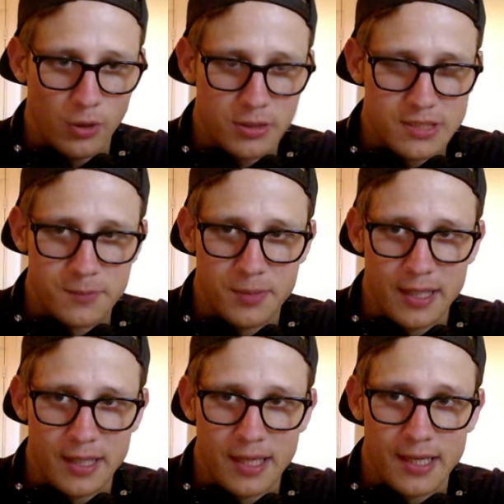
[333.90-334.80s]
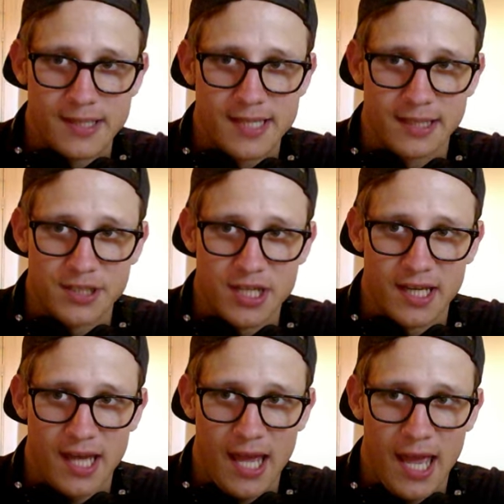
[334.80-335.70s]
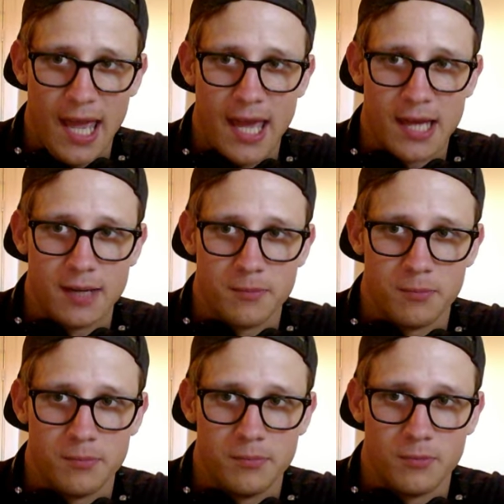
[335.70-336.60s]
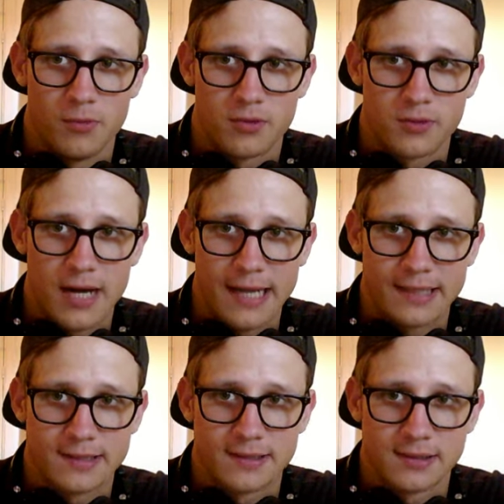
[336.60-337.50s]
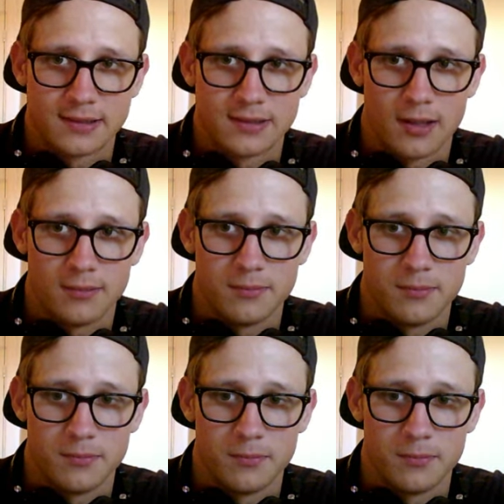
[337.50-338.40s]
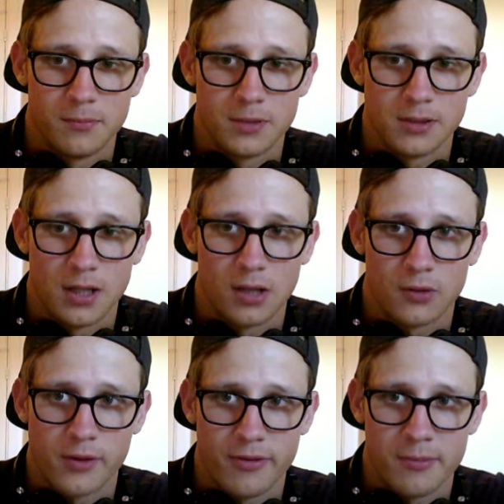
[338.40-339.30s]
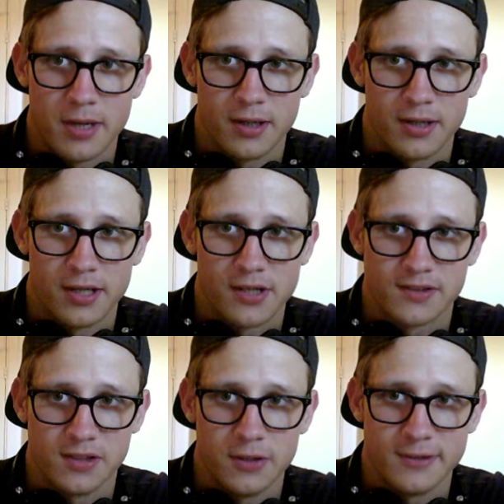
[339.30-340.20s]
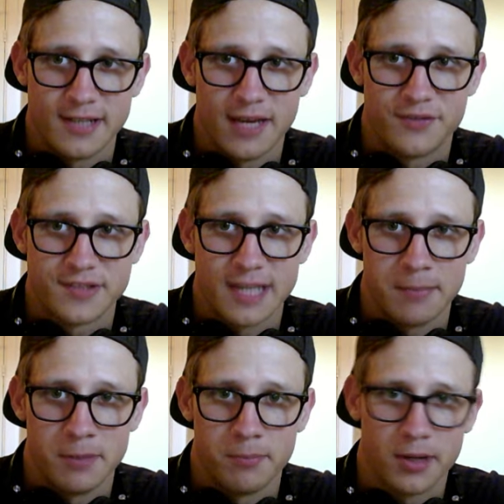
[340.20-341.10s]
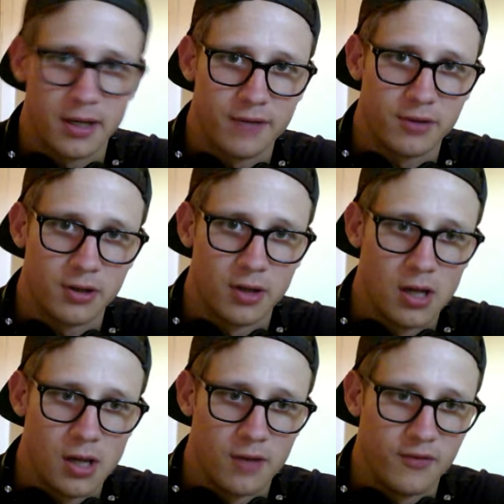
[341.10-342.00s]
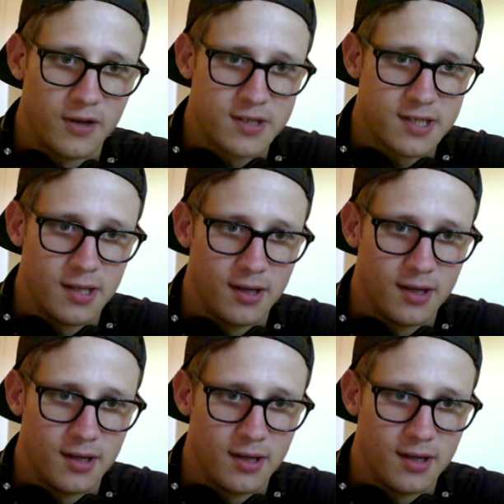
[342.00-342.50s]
to be intelligent and write some algorithm here that doesn't use an if statement, but I never finished it.